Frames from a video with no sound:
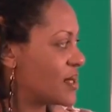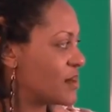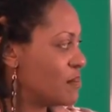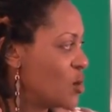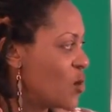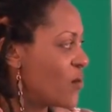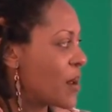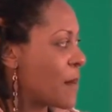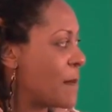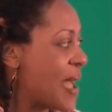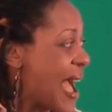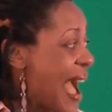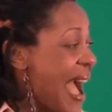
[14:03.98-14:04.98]

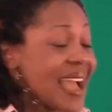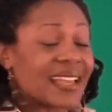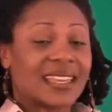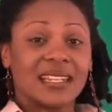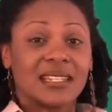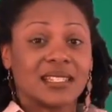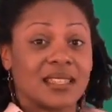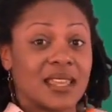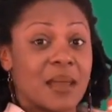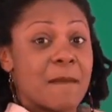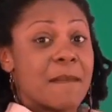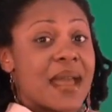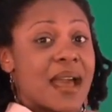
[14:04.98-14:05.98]
moving back and as
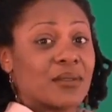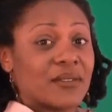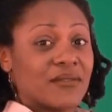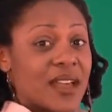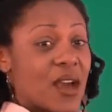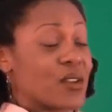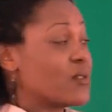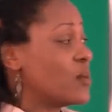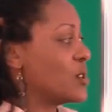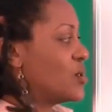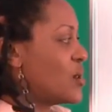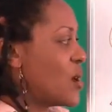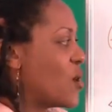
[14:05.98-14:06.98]
the amount and value of
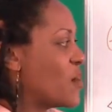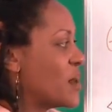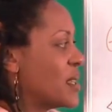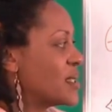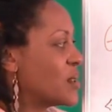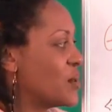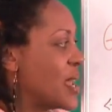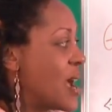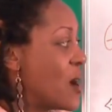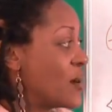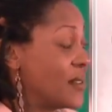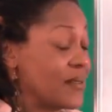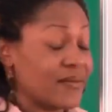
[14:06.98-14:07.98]
what you owe me, so
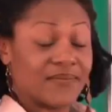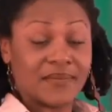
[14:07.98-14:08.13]
now